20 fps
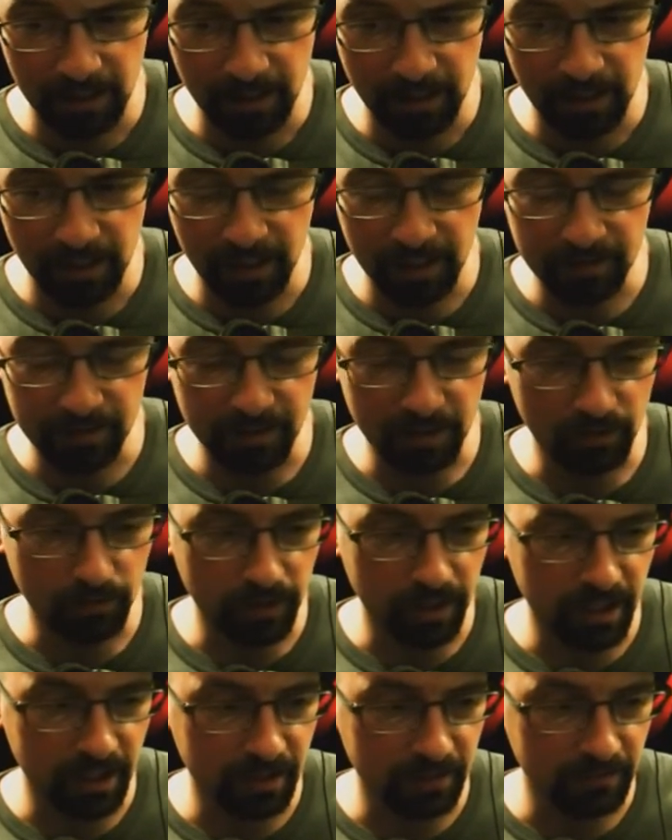and they don't
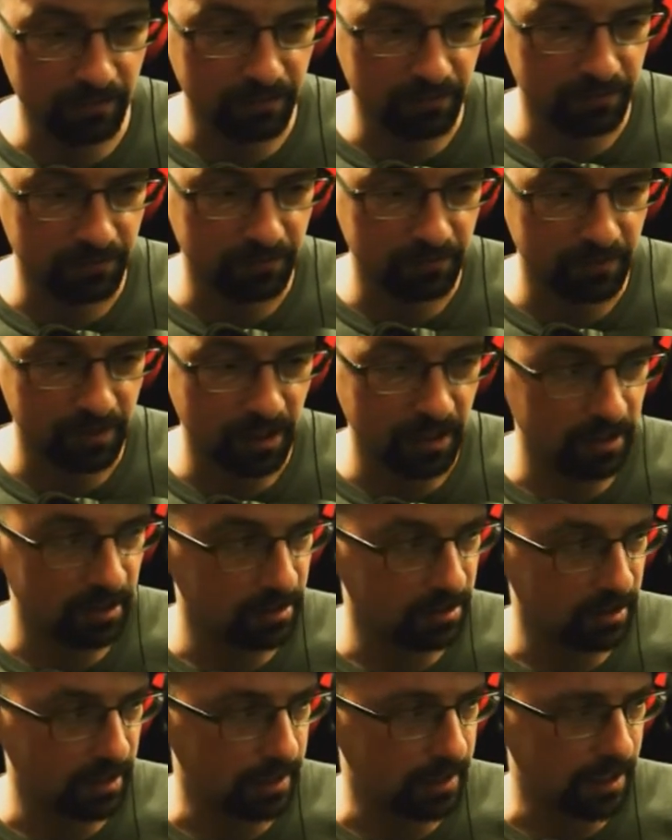have
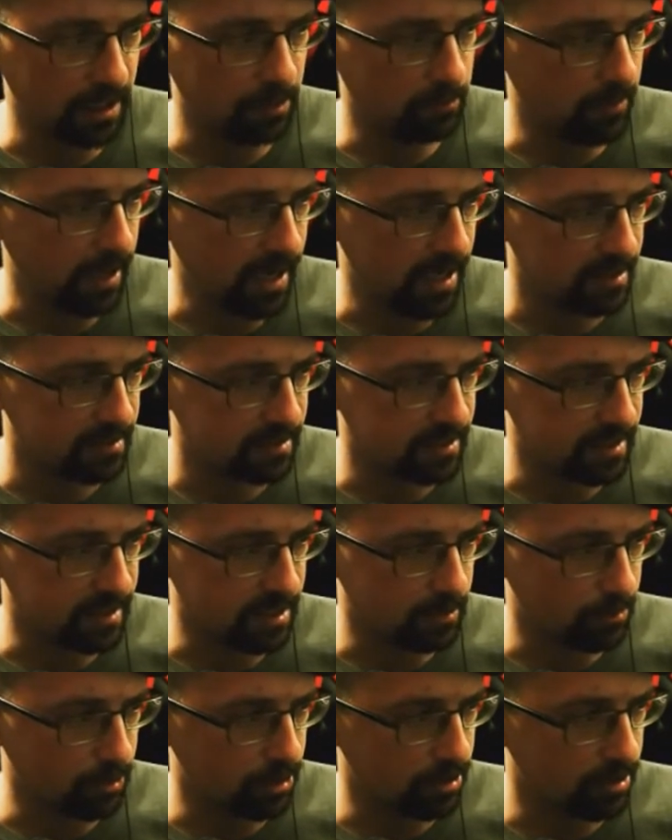like any mats because they
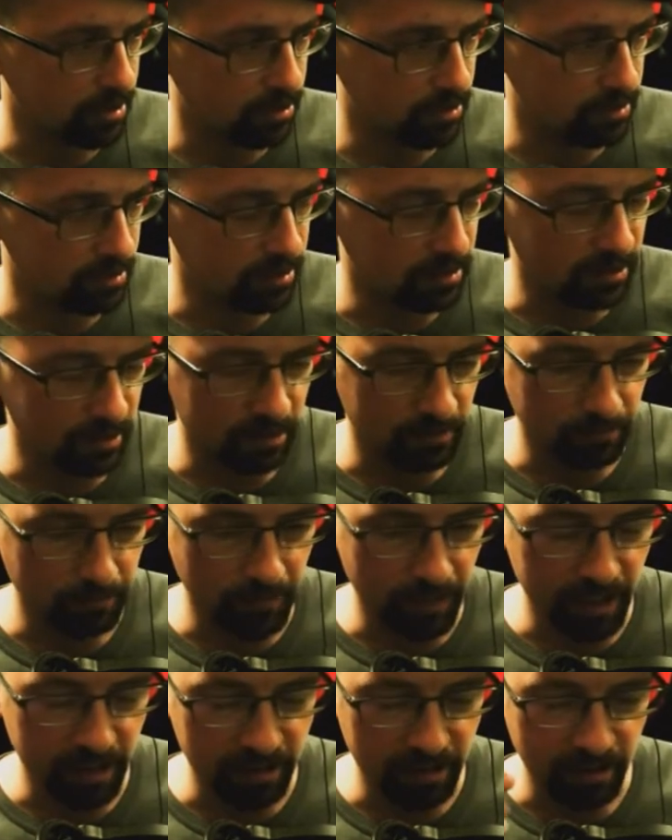burned it all on their
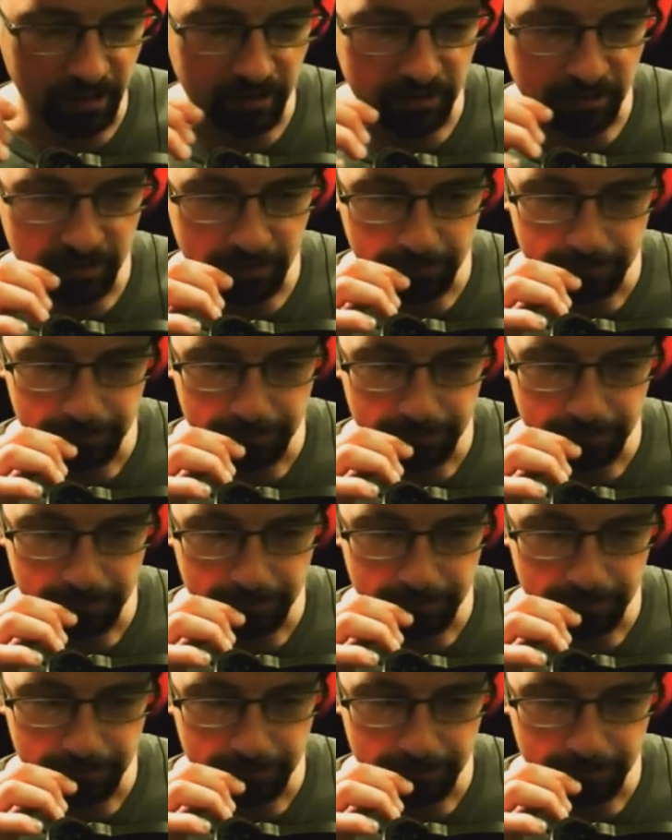main character.